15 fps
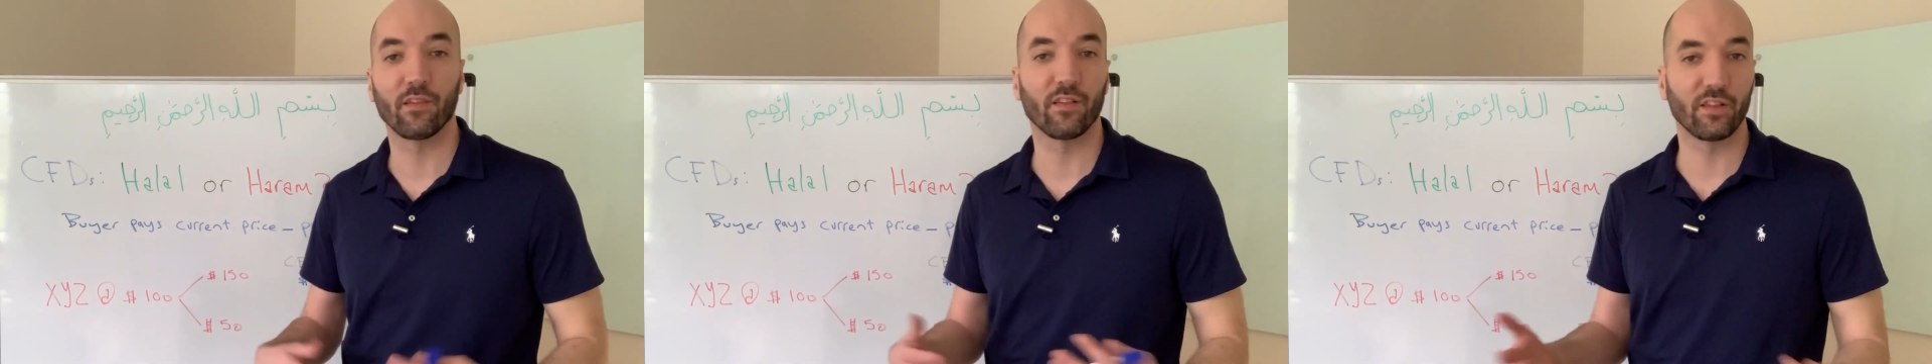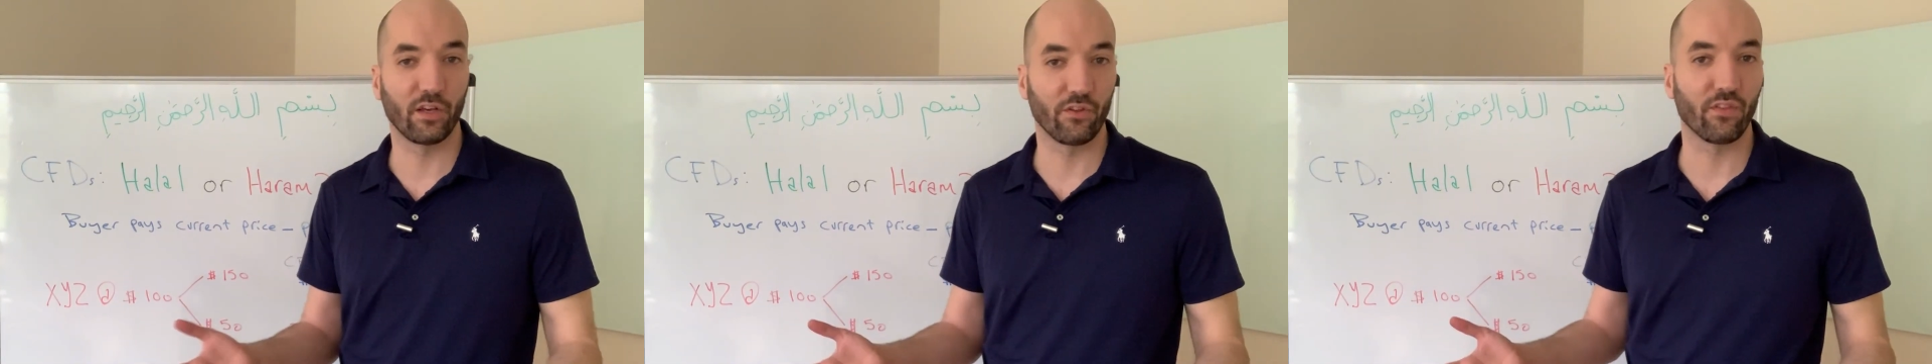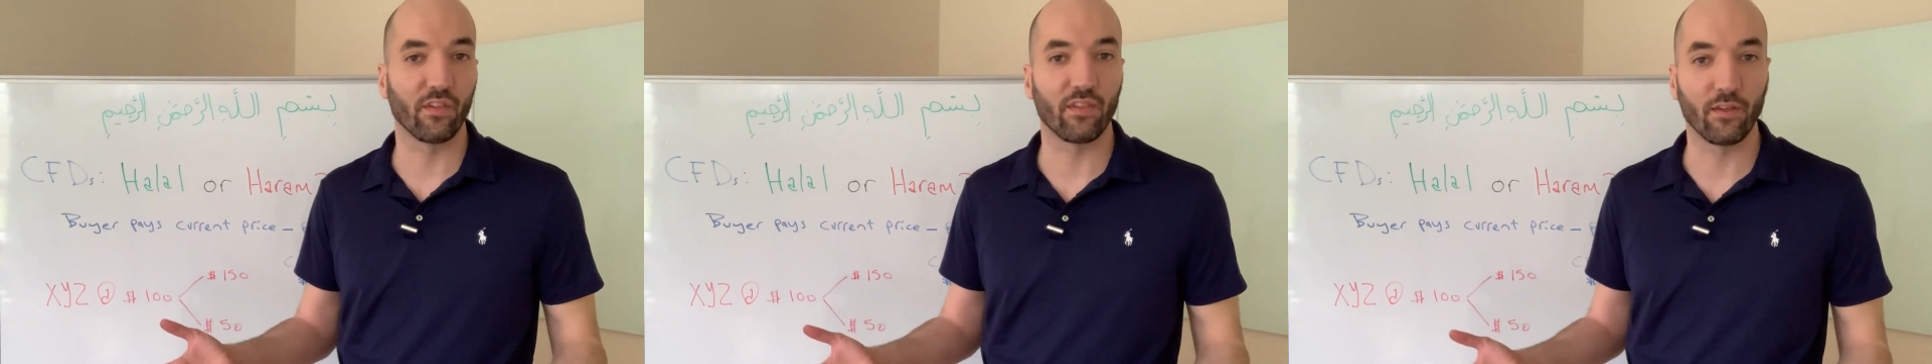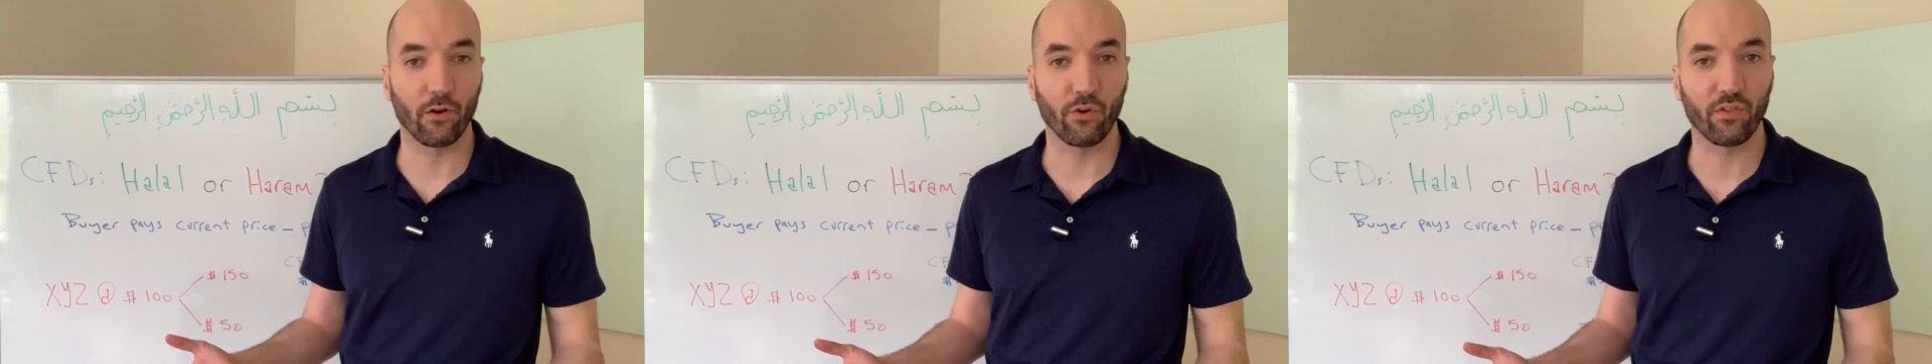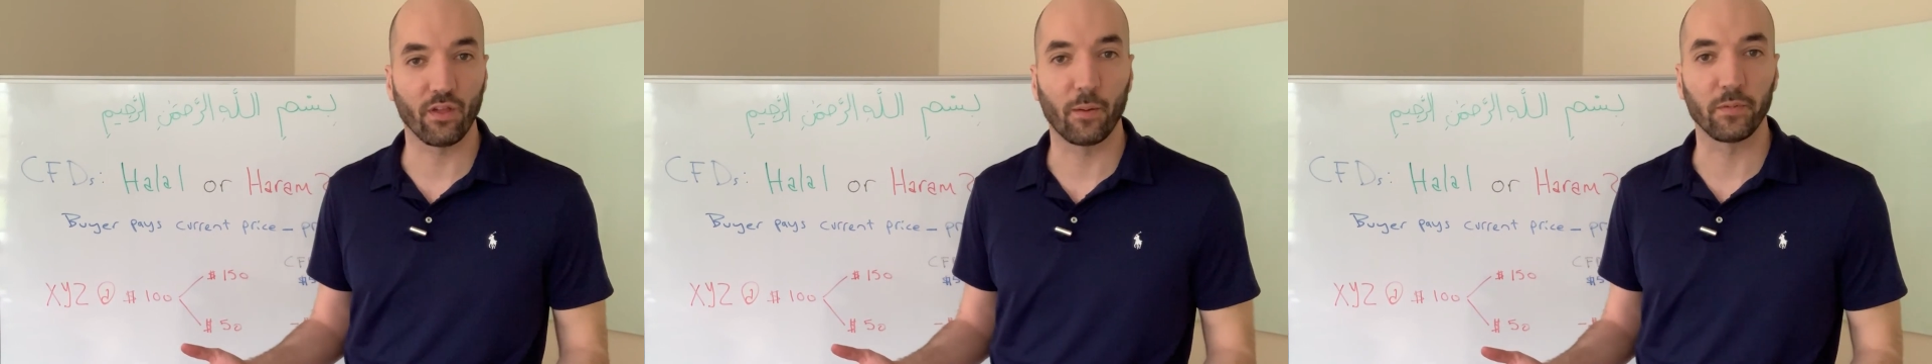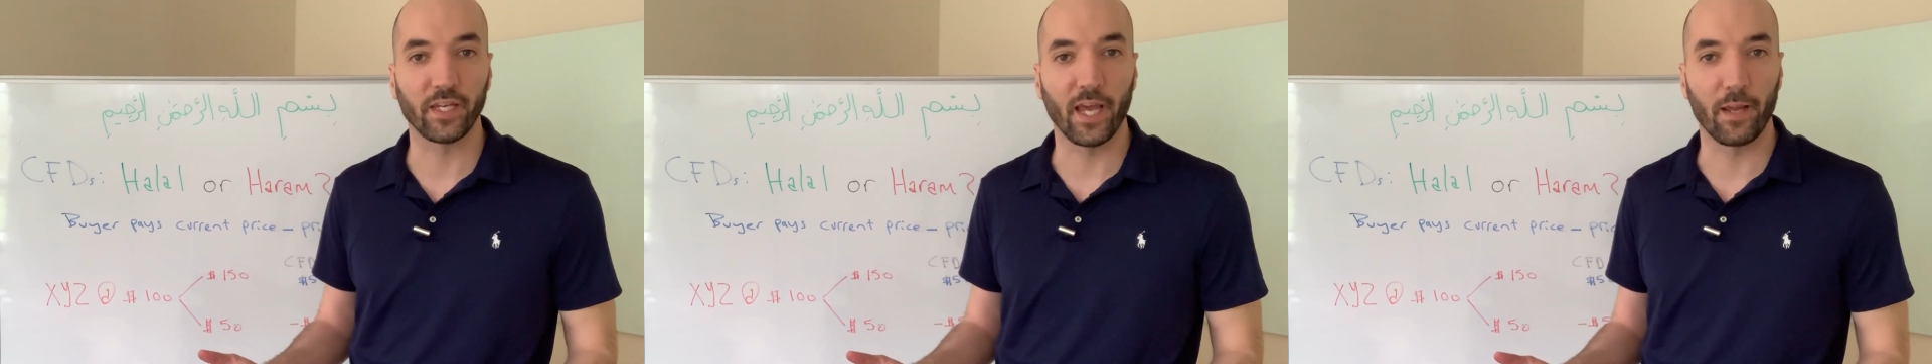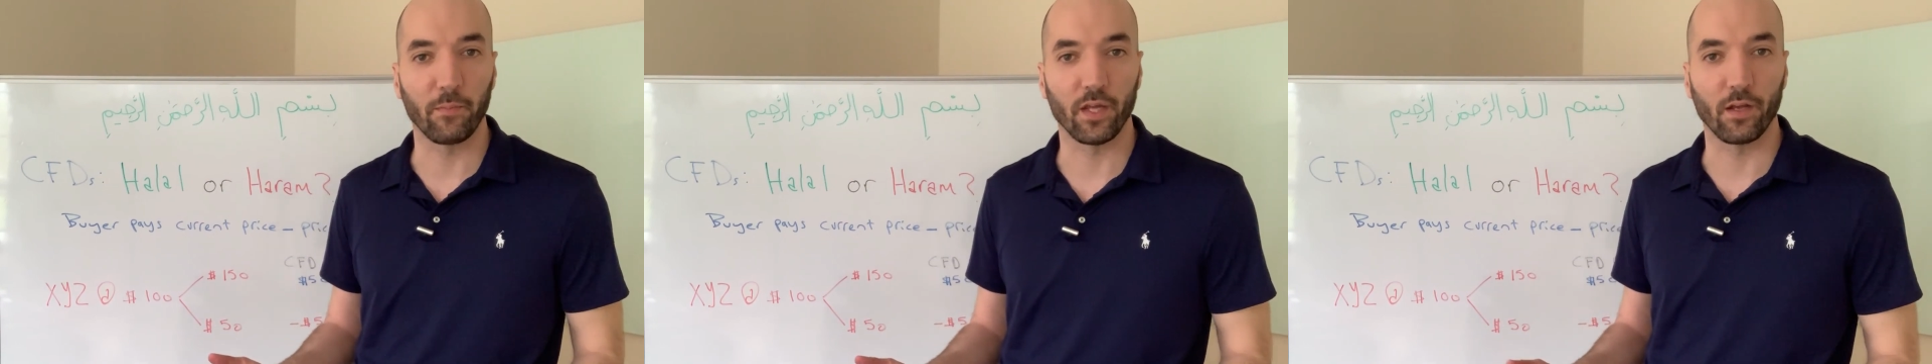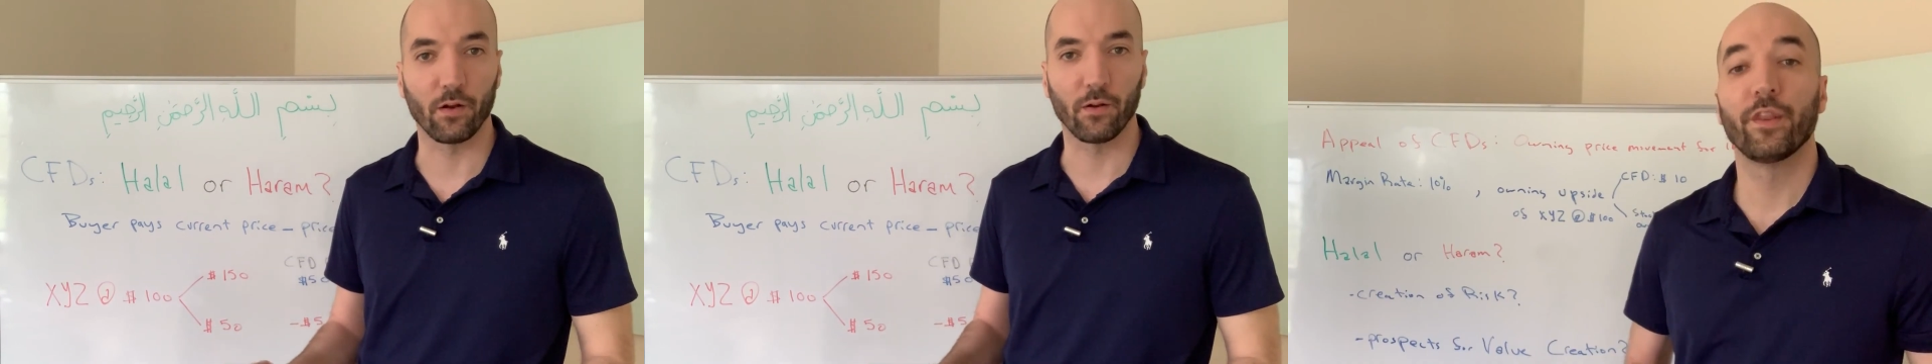There's a zero sum game here.